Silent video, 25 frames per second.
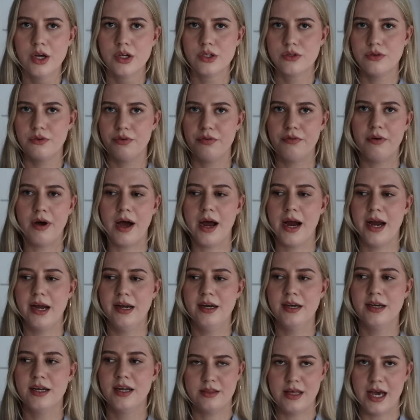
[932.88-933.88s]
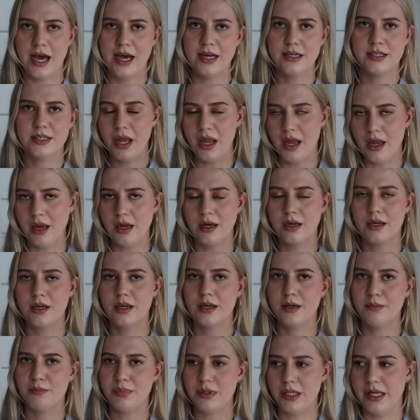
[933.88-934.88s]
to find that pink
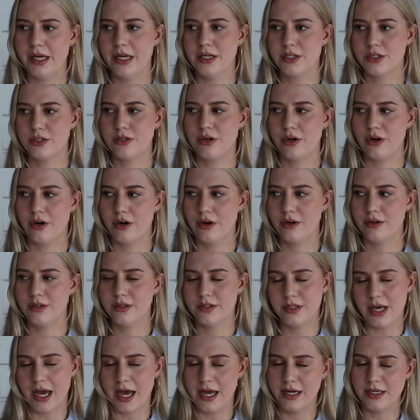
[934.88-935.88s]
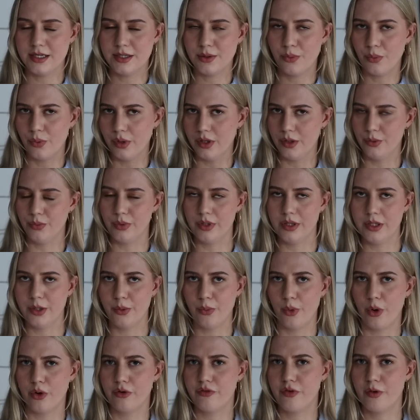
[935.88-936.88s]
blazer that will really
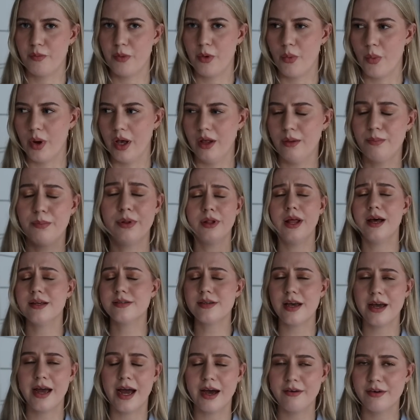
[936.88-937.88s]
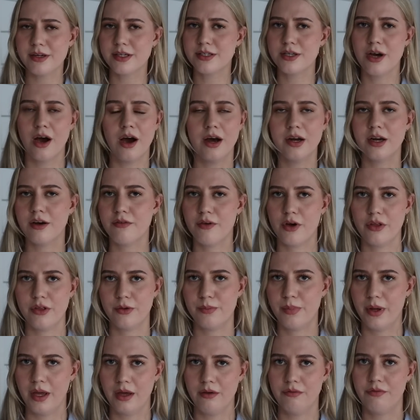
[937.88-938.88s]
work for me well. Plus I have a ton of other
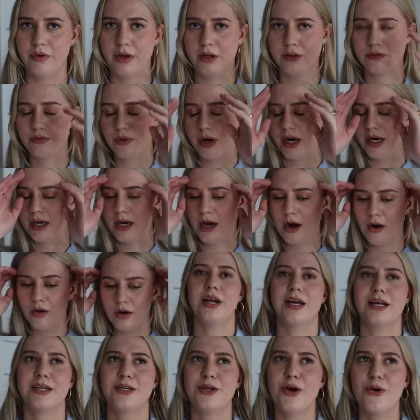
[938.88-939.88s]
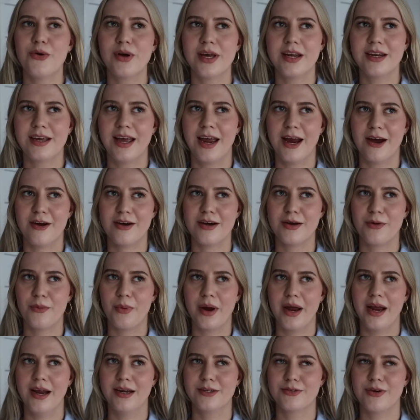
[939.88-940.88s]
pink things right now. Like, don't get carried
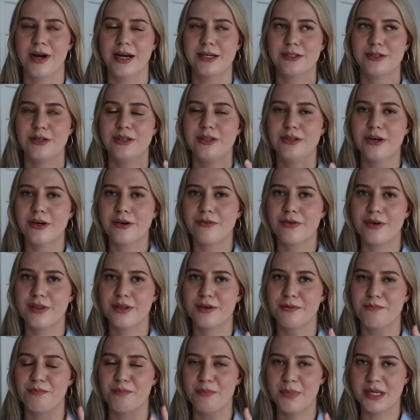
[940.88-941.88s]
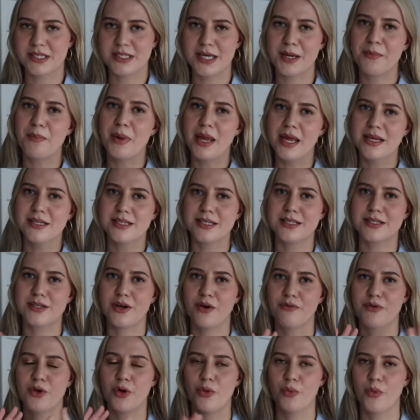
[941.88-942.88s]
away trying to look for the missing pieces
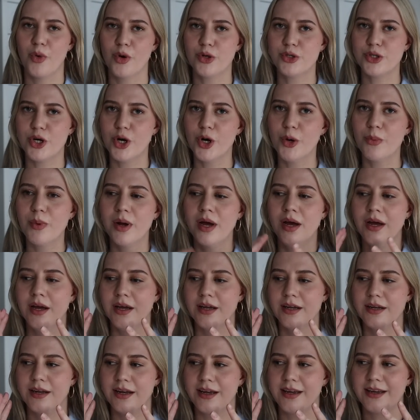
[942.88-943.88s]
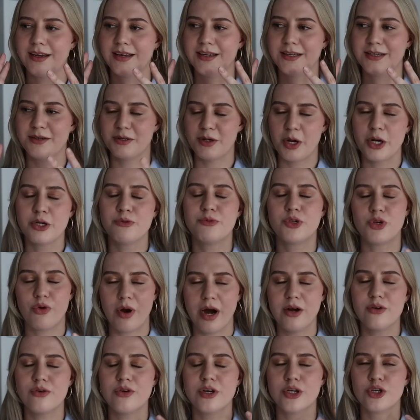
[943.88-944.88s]
of your wardrobe. Like,
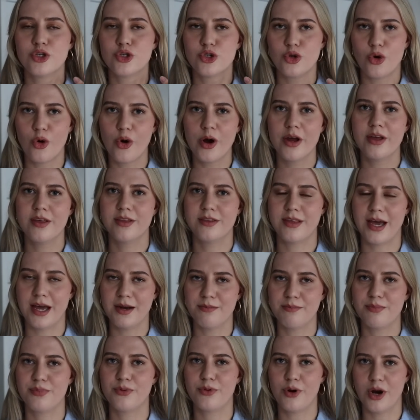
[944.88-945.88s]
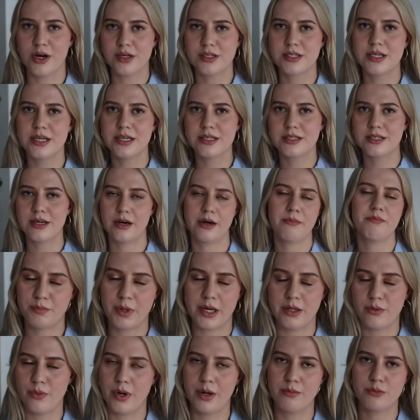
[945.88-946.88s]
try to enjoy that process. Or,
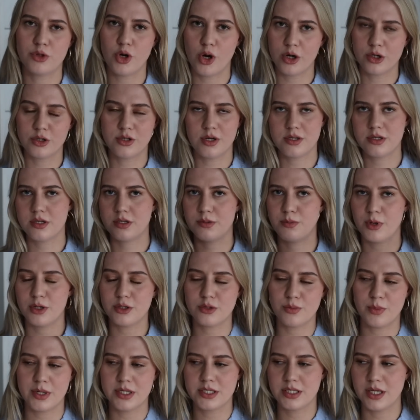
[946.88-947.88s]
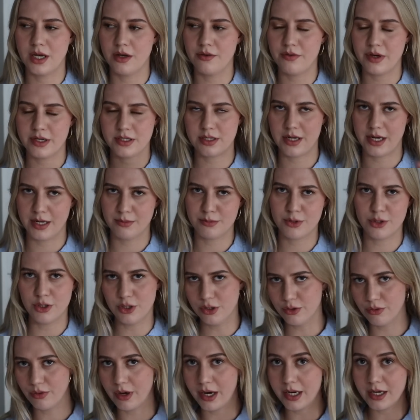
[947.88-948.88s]
by the way, I'm talking just as much to myself as I am to
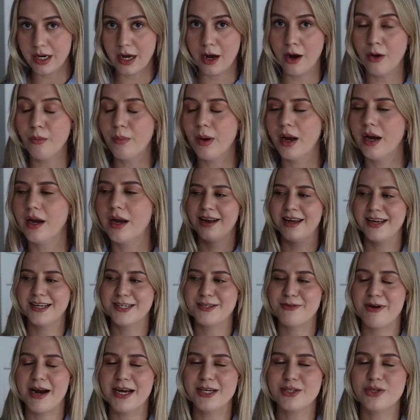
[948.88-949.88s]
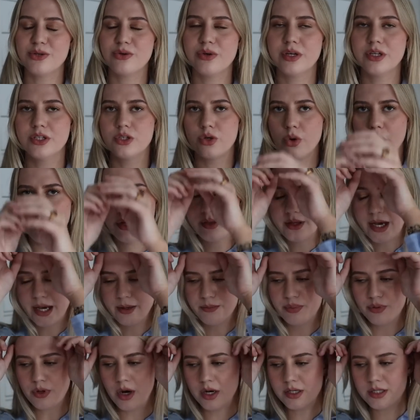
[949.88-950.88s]
you right now, but like, try to enjoy
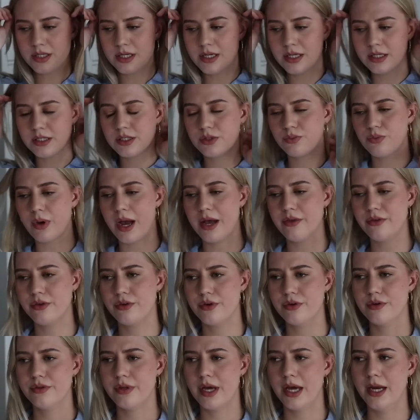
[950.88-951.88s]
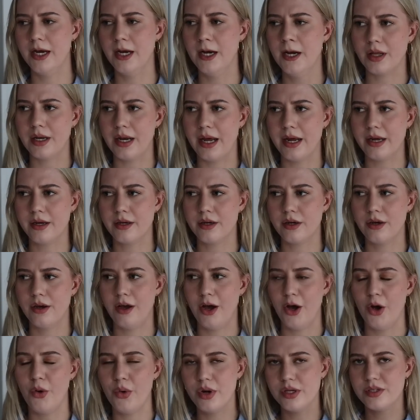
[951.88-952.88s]
that process rather than like
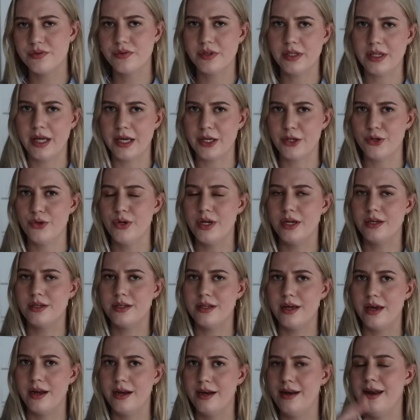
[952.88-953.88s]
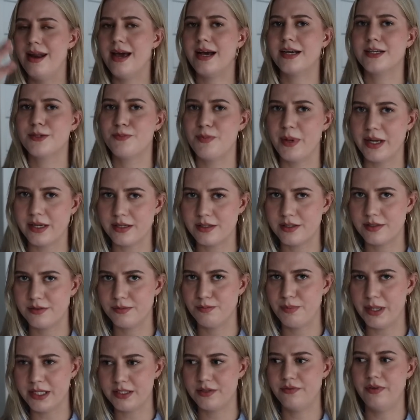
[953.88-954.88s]
always feel like you need the next
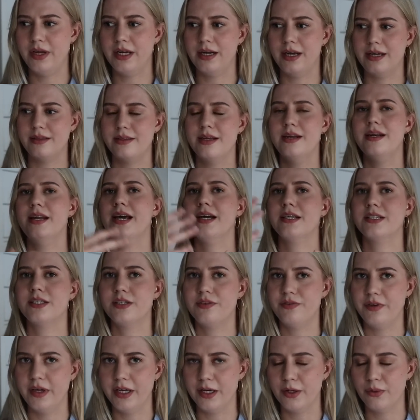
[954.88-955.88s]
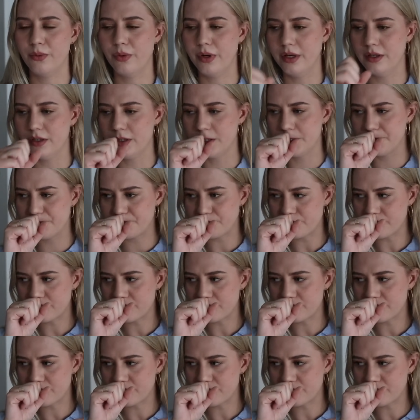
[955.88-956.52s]
best thing. Like, the next thing will